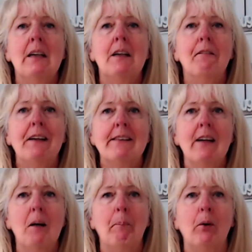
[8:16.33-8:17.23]
For
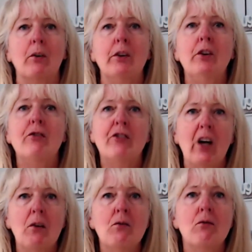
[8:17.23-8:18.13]
example, you
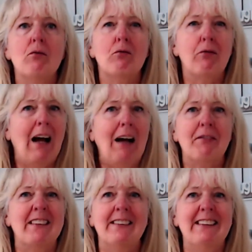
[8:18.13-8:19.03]
don't have
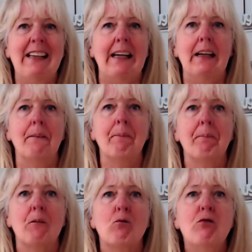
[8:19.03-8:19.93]
to stick
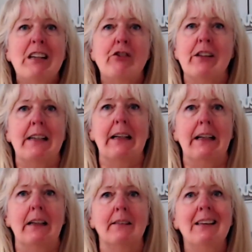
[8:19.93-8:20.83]
rigidly
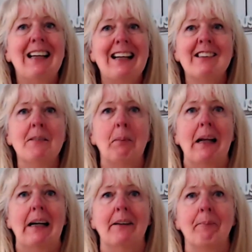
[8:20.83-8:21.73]
to your lesson
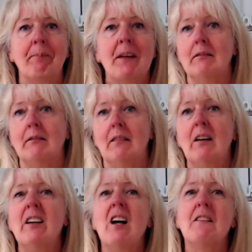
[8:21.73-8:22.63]
plan. I
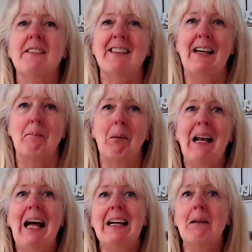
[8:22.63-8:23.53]
know I've said
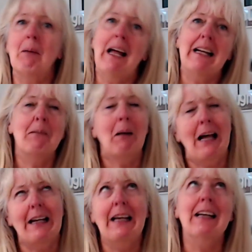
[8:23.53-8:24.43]
planning,
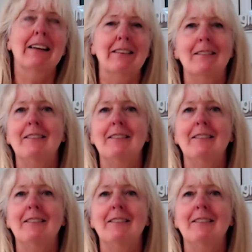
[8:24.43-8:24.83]
and,